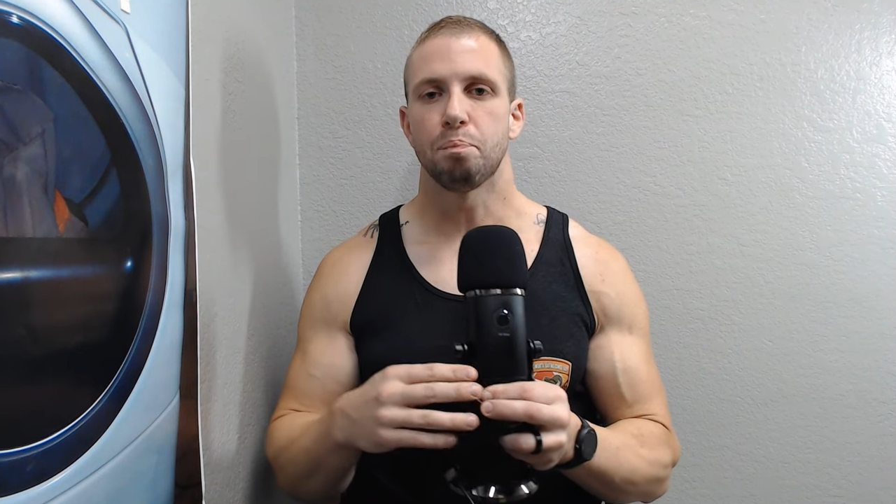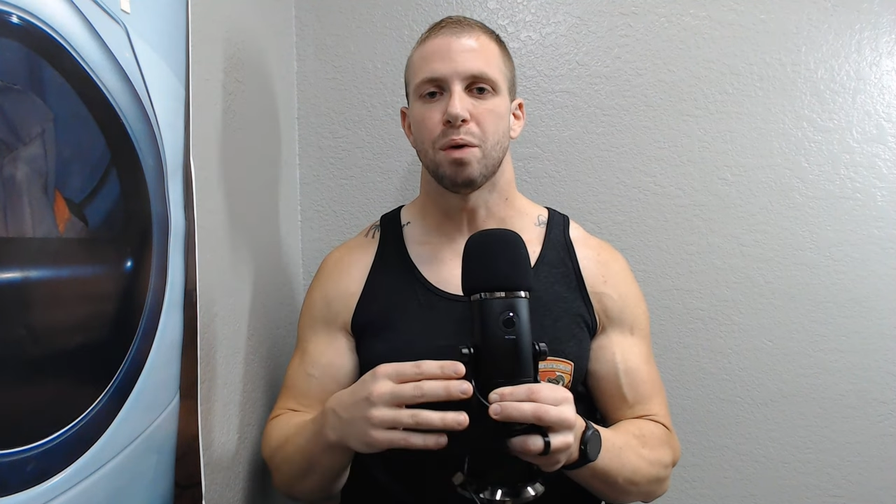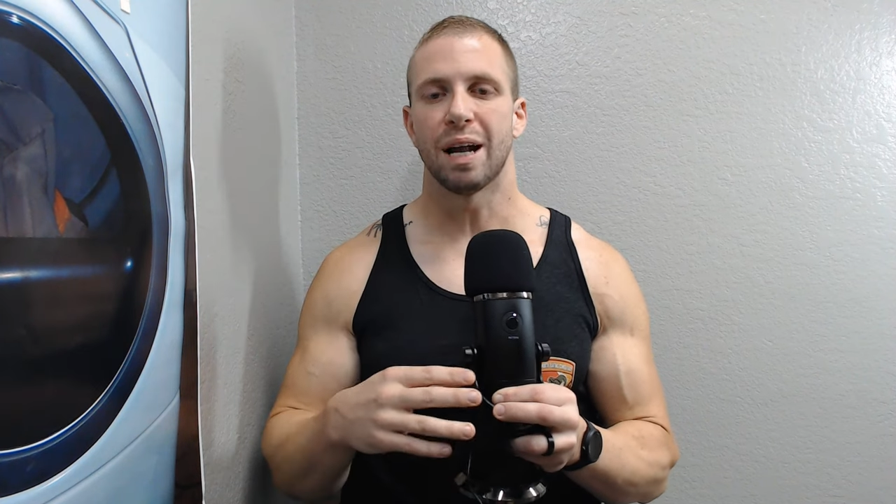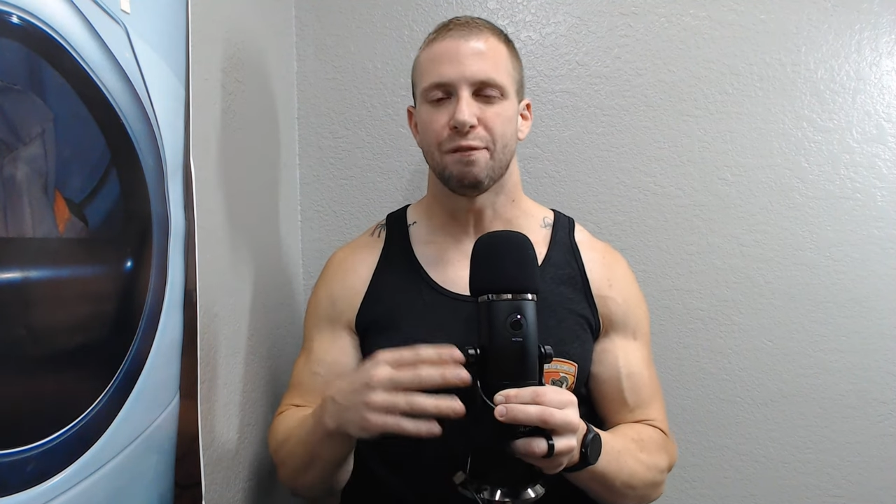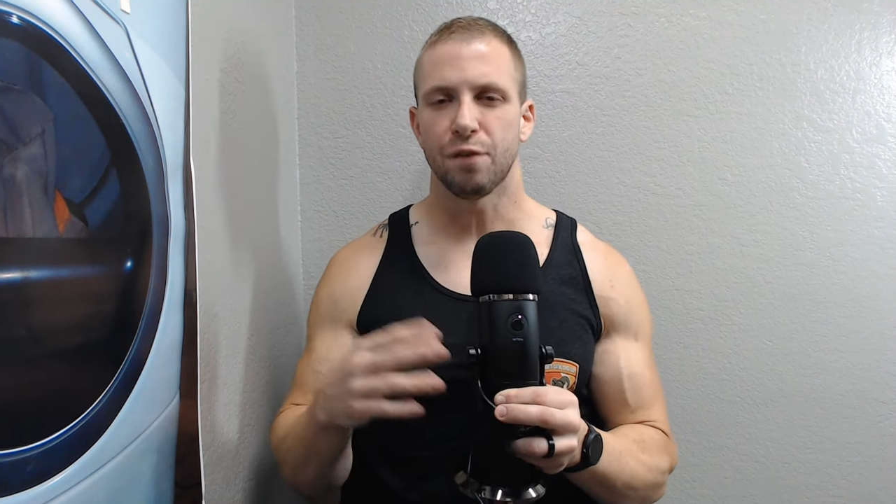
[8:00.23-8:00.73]

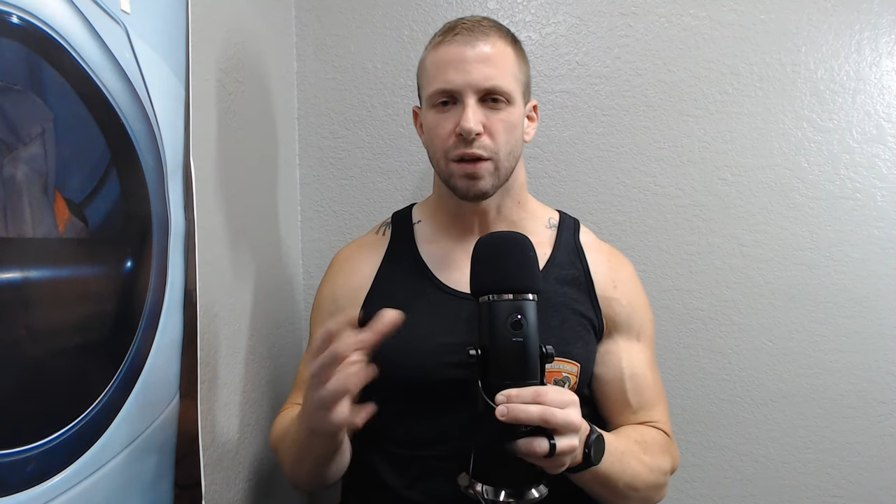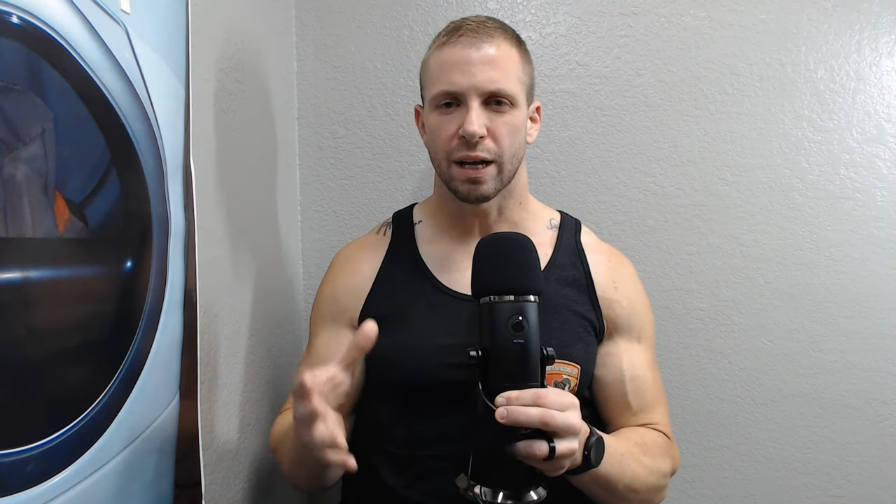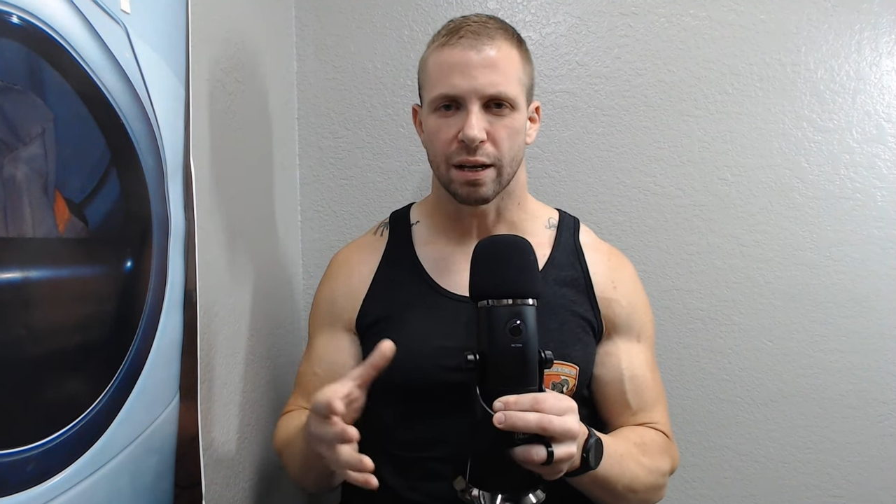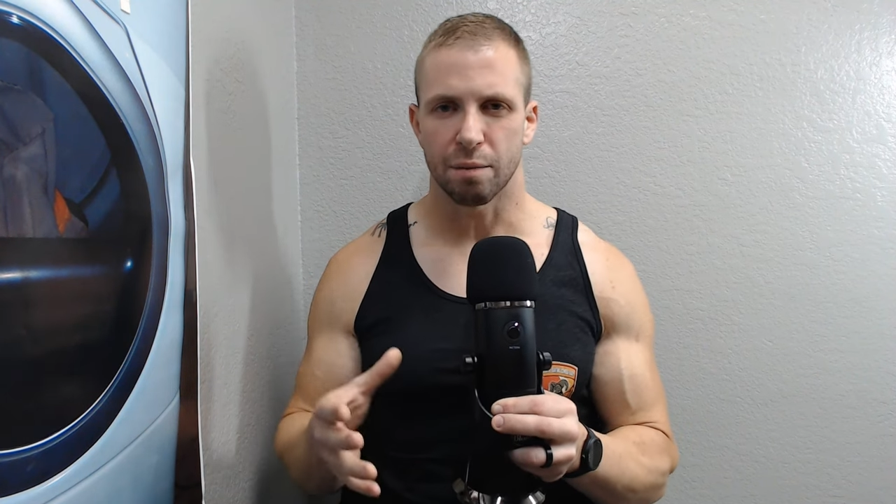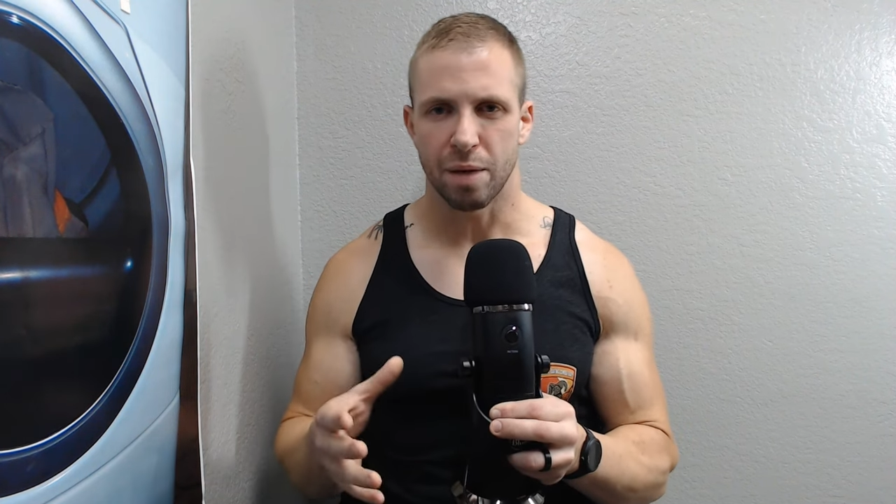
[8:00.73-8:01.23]
But I feel
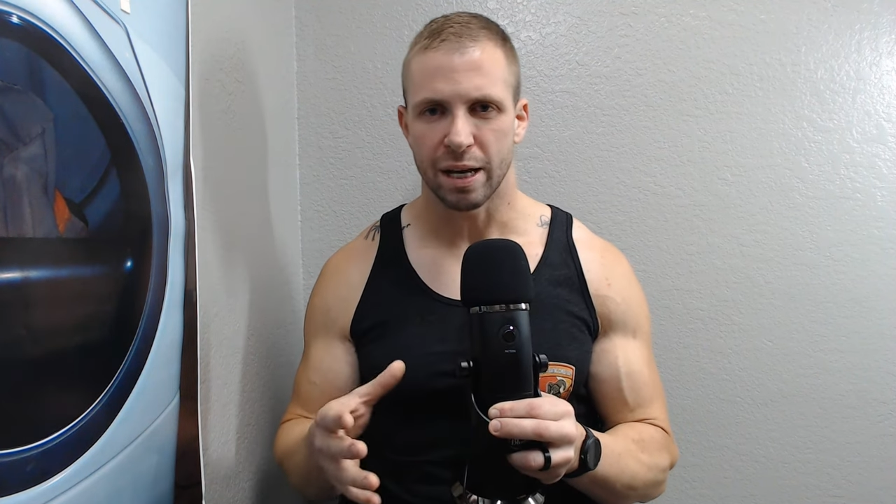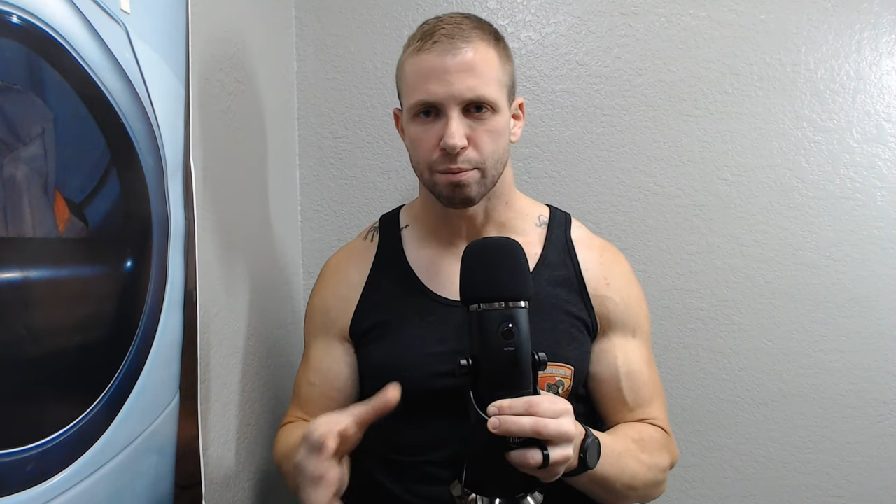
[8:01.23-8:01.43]
like I can make